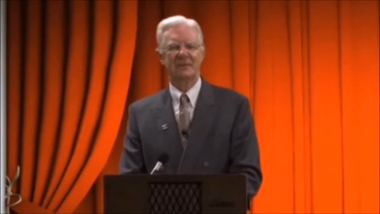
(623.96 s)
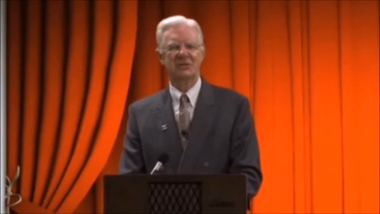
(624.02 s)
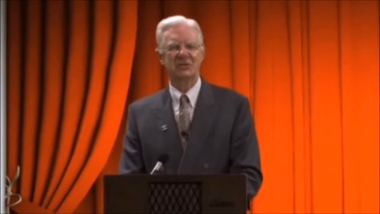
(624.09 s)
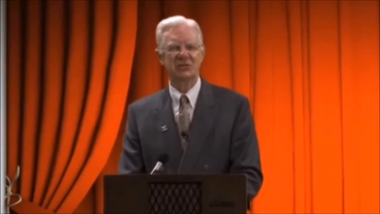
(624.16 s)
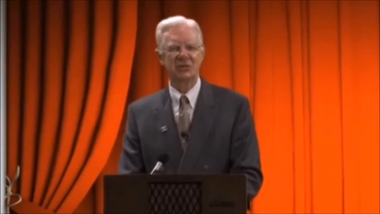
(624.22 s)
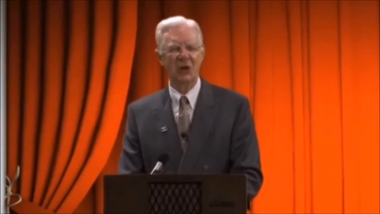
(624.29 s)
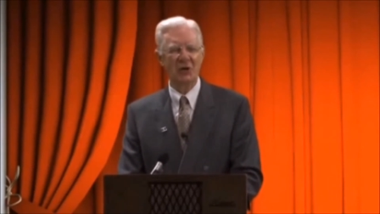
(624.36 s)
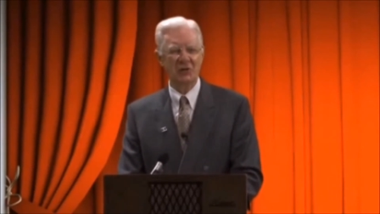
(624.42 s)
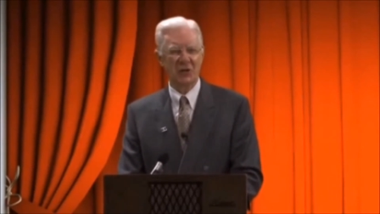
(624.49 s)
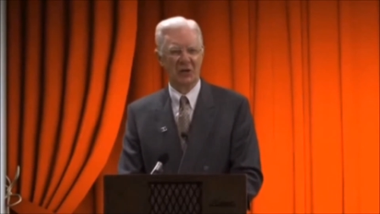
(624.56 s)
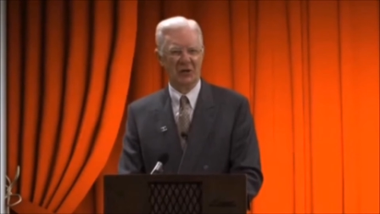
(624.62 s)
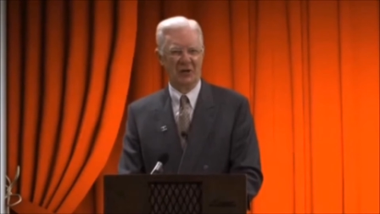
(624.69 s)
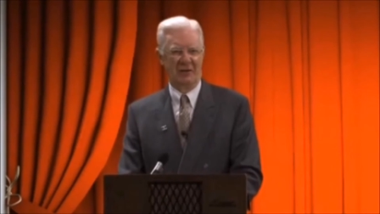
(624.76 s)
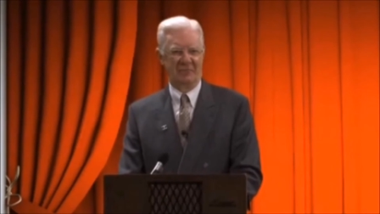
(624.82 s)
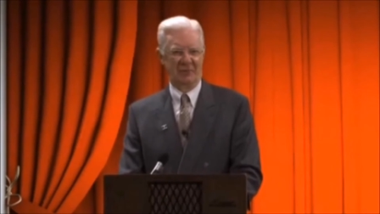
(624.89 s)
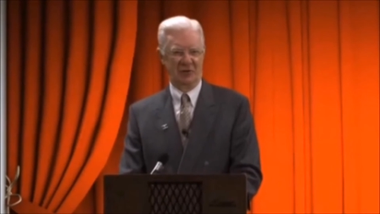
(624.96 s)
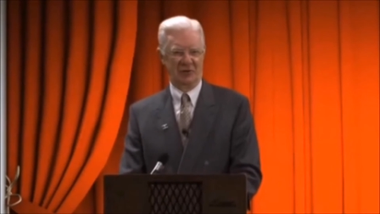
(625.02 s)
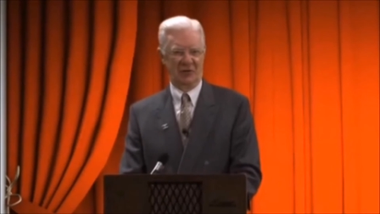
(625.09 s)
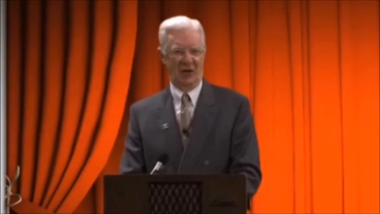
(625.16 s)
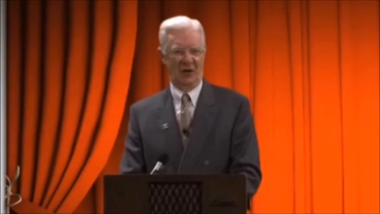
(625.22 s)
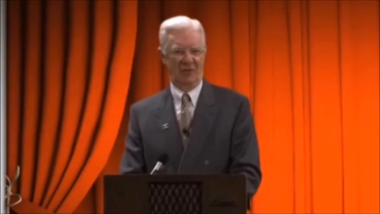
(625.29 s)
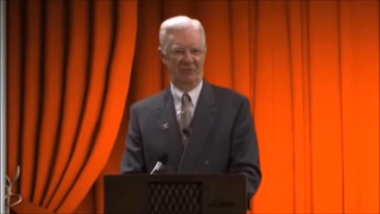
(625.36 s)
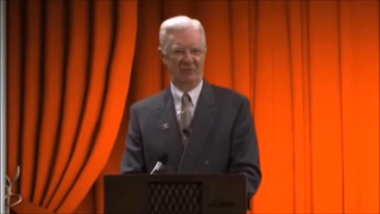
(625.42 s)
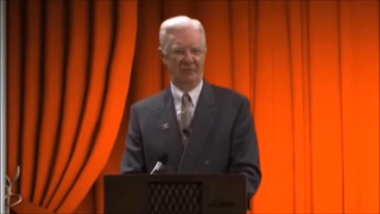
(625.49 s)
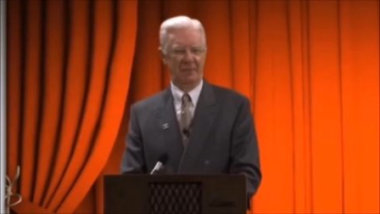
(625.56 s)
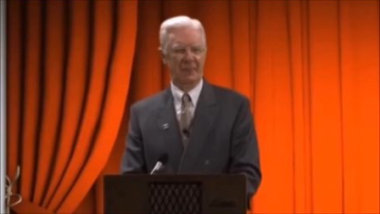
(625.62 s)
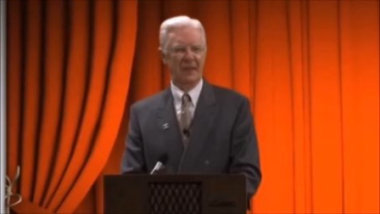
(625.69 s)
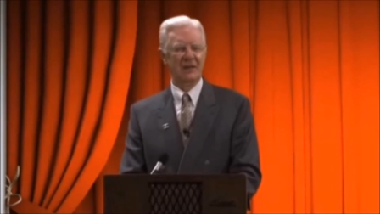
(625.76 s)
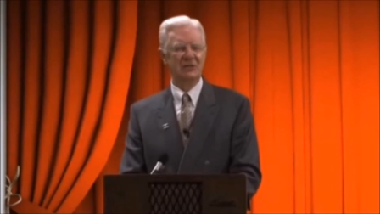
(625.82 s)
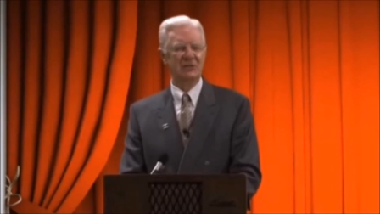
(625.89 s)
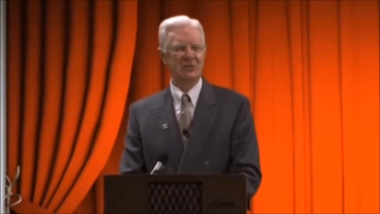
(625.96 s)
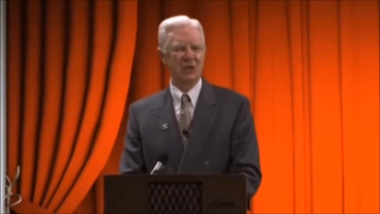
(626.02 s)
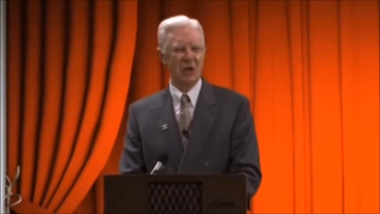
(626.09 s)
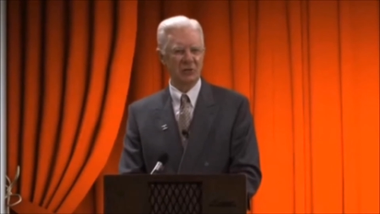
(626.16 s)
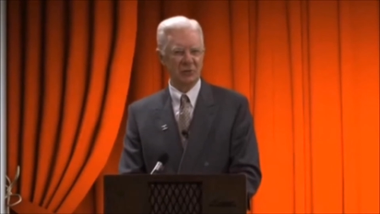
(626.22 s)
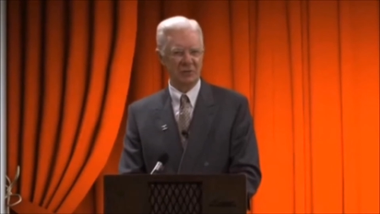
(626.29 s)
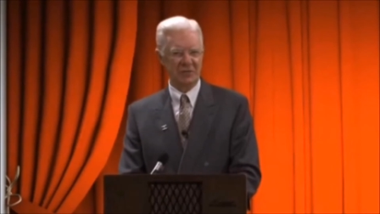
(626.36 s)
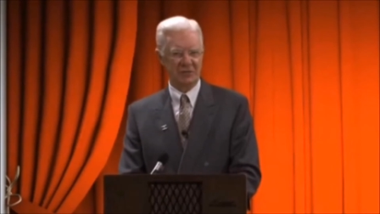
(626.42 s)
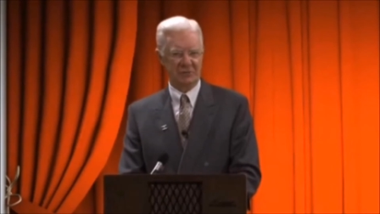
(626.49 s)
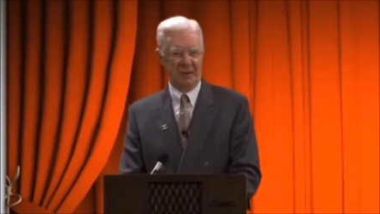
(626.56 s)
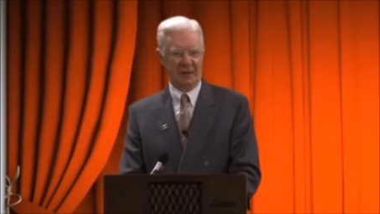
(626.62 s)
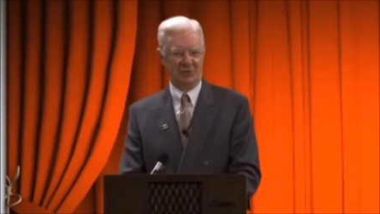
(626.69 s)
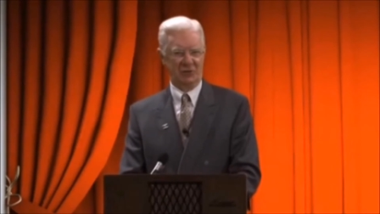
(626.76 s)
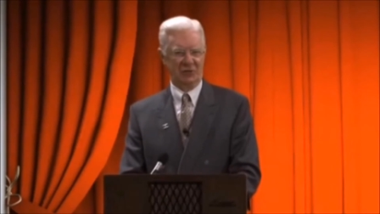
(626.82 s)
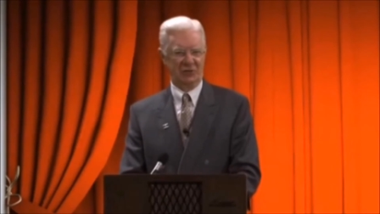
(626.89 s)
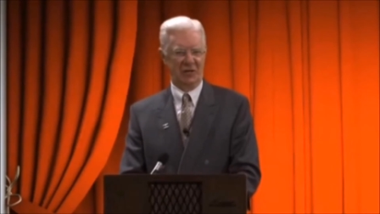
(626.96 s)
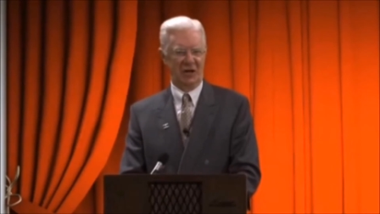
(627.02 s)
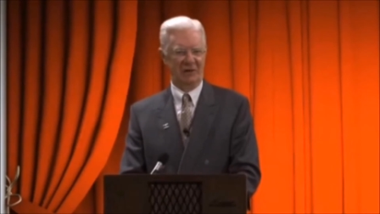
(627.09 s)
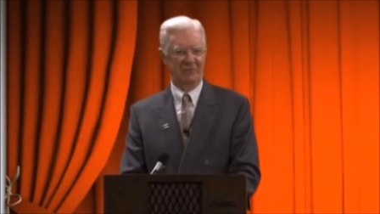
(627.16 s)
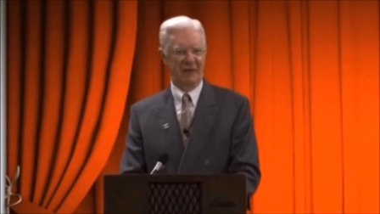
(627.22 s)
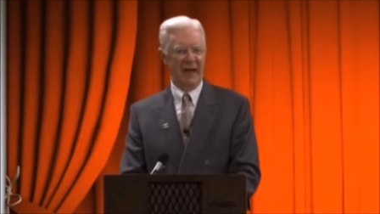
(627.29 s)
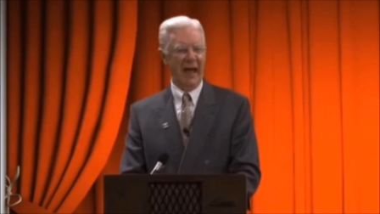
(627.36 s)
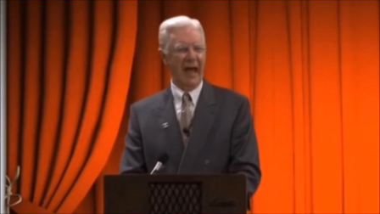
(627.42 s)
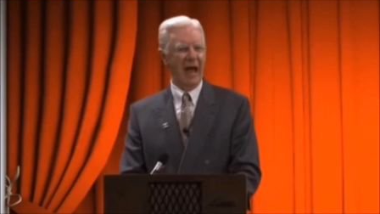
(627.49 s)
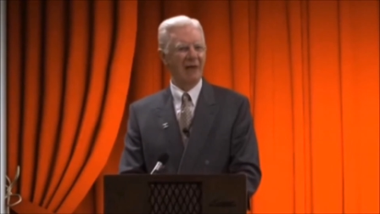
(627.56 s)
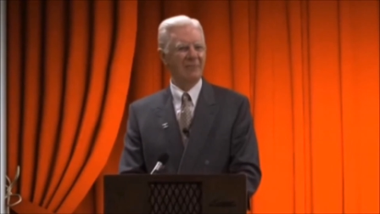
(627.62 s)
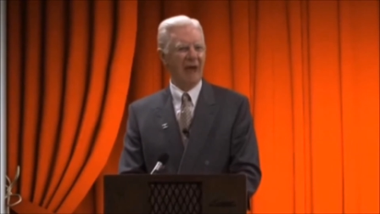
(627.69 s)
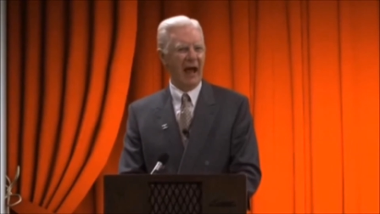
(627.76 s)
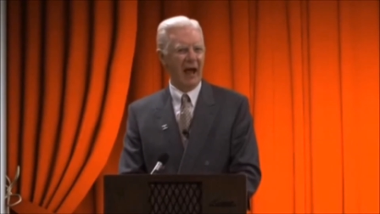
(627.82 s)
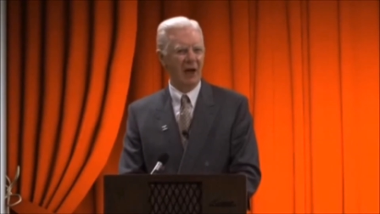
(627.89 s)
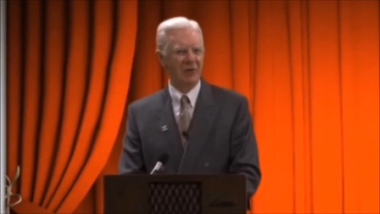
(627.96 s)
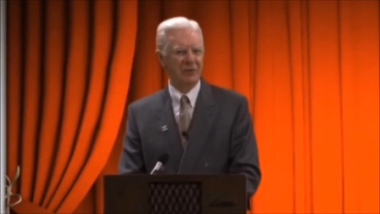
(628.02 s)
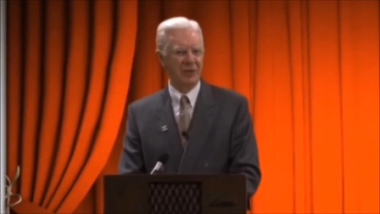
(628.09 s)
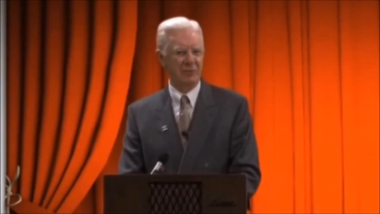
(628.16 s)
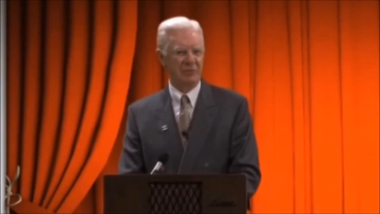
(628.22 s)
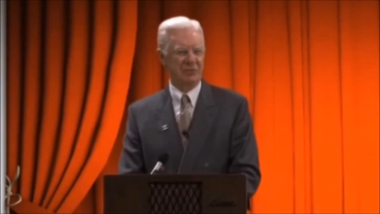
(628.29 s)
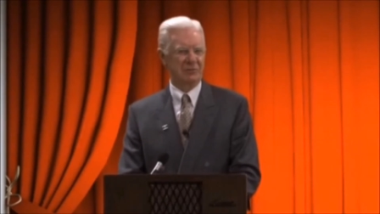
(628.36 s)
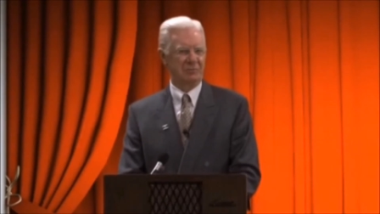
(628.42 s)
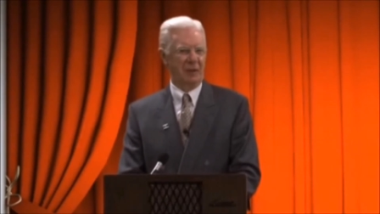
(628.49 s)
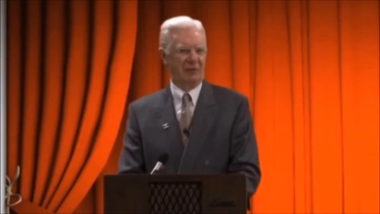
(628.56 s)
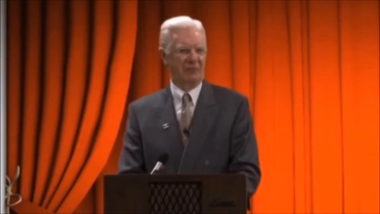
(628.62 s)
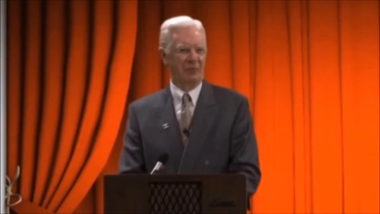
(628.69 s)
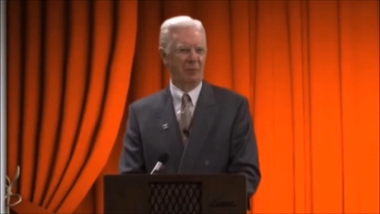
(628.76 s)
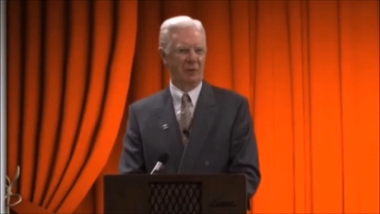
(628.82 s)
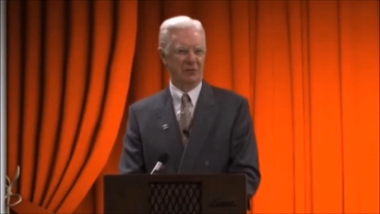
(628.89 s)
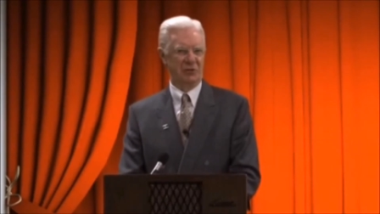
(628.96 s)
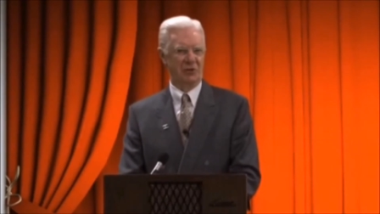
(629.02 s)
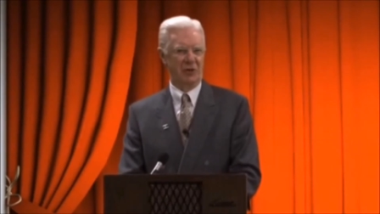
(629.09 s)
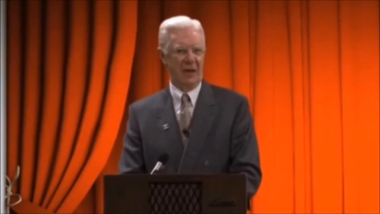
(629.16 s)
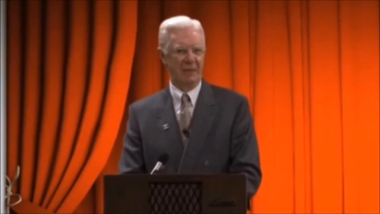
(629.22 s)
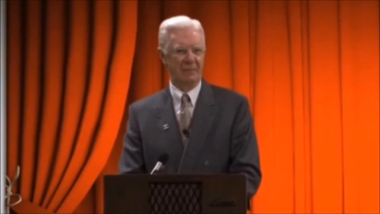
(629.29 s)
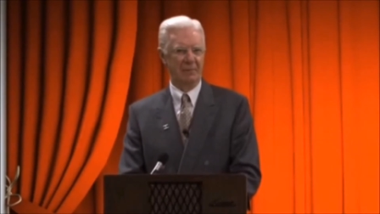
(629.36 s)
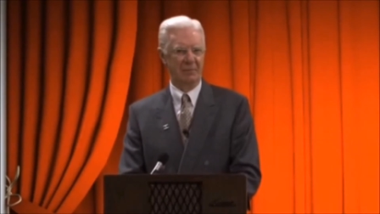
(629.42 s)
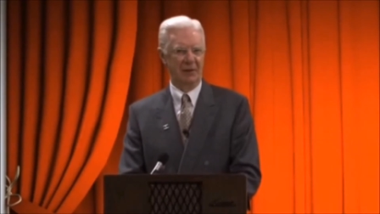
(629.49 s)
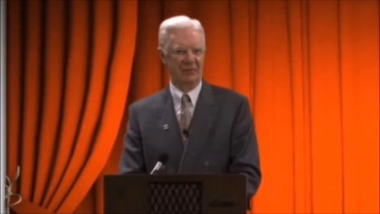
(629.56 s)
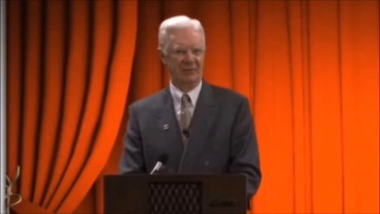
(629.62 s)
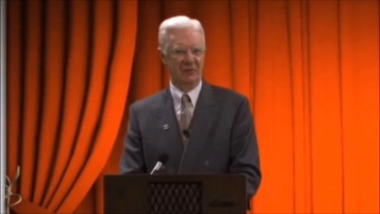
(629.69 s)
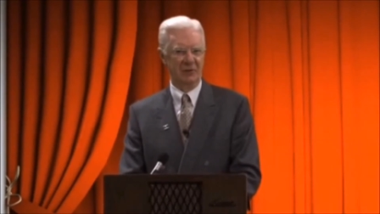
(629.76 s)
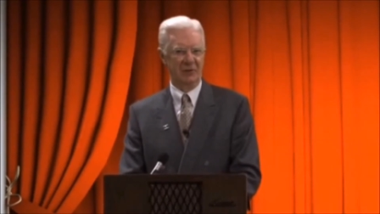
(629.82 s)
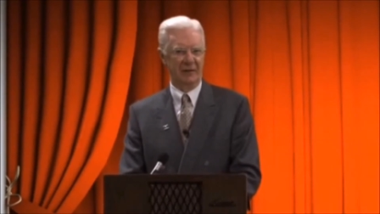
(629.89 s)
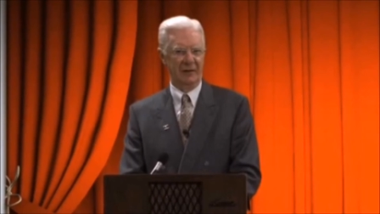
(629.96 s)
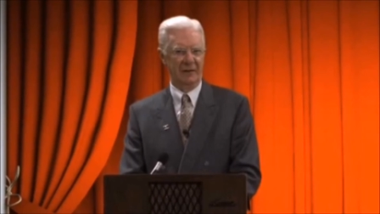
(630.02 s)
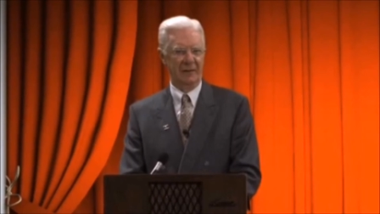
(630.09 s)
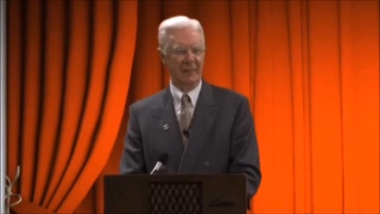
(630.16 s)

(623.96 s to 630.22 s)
Start to love yourself. Start to respect yourself. Have a healthy respect for what you're capable of doing.